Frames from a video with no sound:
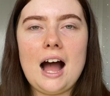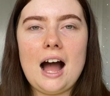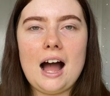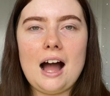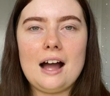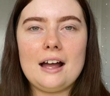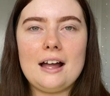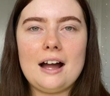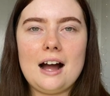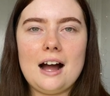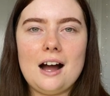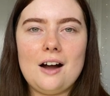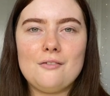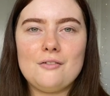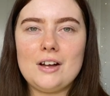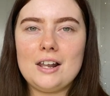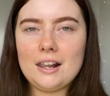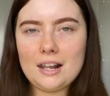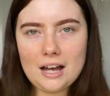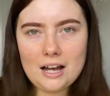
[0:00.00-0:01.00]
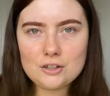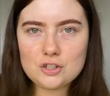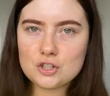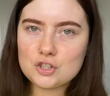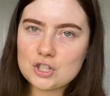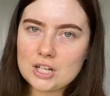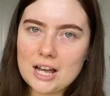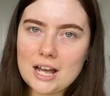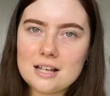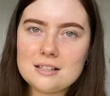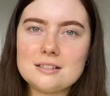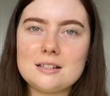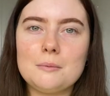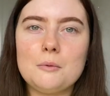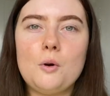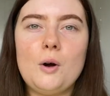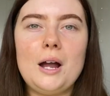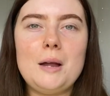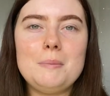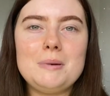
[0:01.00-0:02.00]
I have a larger chest, I'm
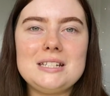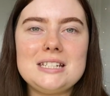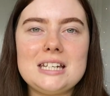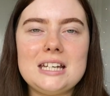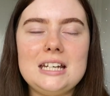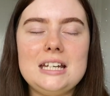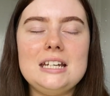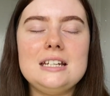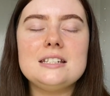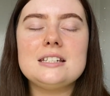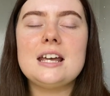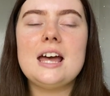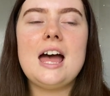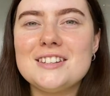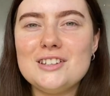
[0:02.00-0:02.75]
quite petite.